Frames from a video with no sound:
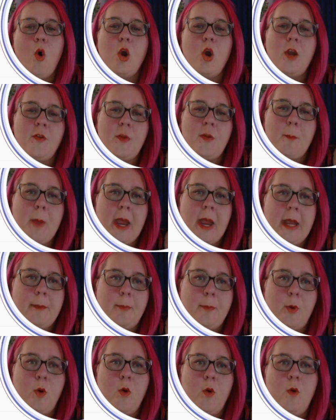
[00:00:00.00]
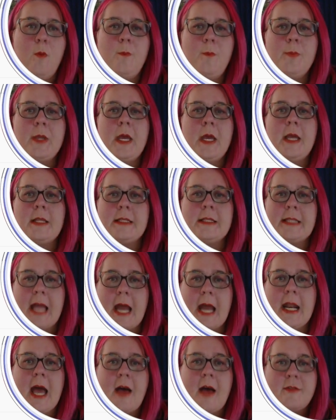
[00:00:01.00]
of the people
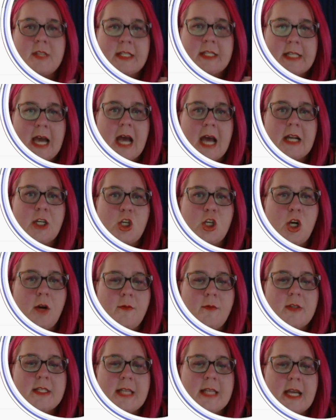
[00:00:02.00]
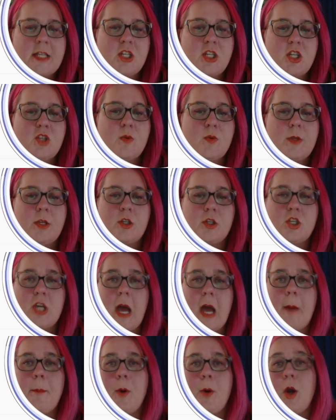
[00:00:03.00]
that have started conversations with your
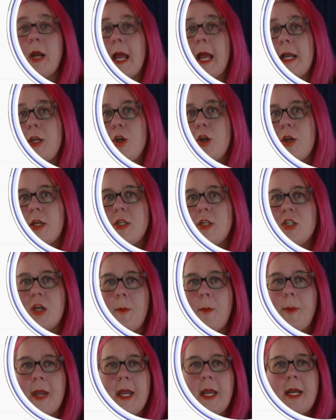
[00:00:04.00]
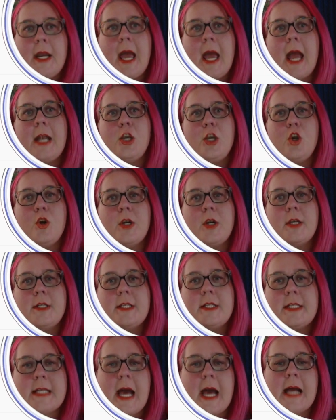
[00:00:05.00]
chatbot, and you can jump in and you can
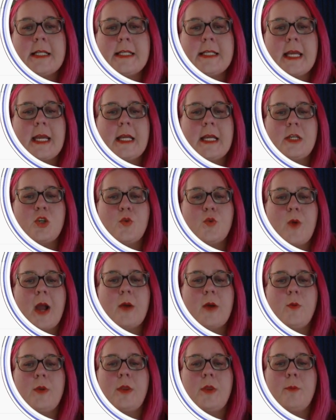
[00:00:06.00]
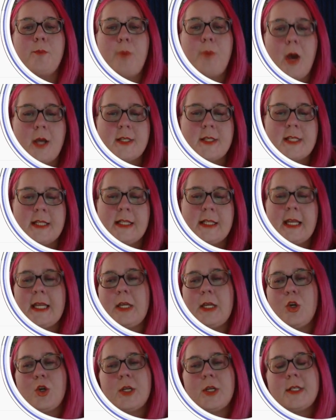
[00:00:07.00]
start to interact with them personally.
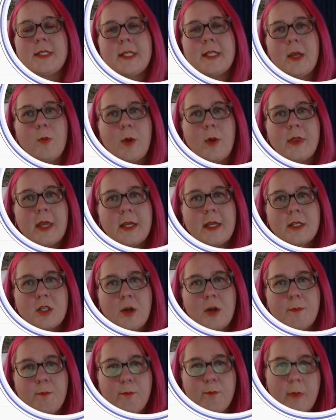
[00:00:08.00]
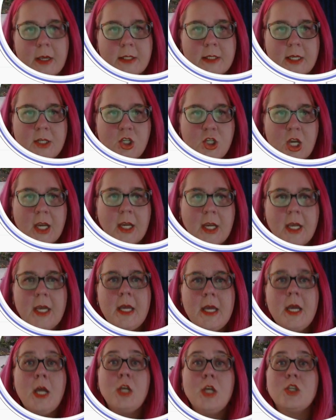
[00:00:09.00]
You can see where they stop messaging.
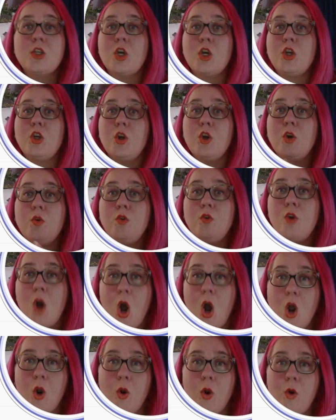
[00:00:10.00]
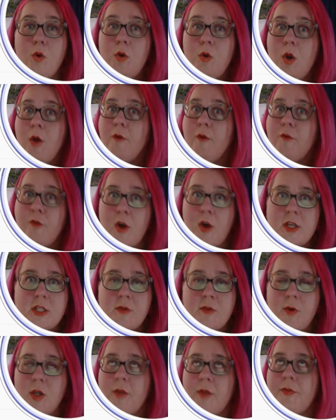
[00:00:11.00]
So you know, first of
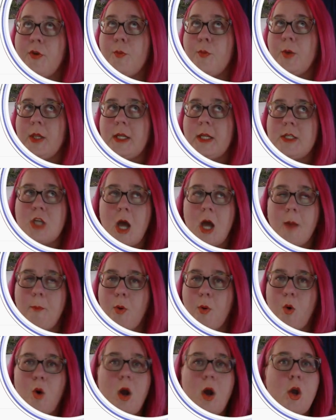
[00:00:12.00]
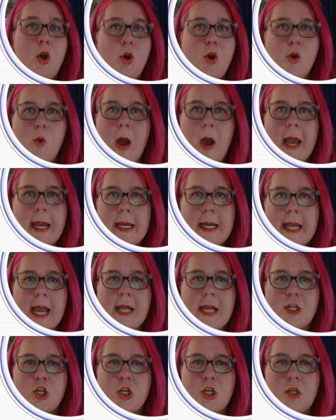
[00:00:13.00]
all, if you're really time poor, who do I
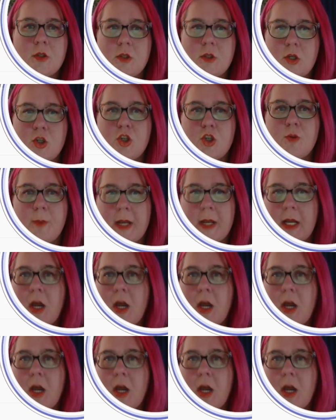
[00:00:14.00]
engage on social media?